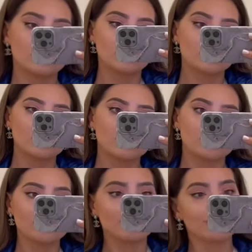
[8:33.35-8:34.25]
were
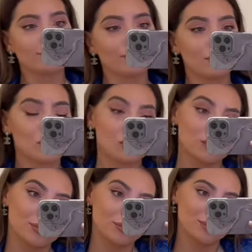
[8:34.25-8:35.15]
also gone,
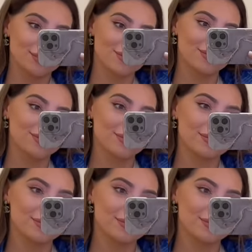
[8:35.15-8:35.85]
unfortunately.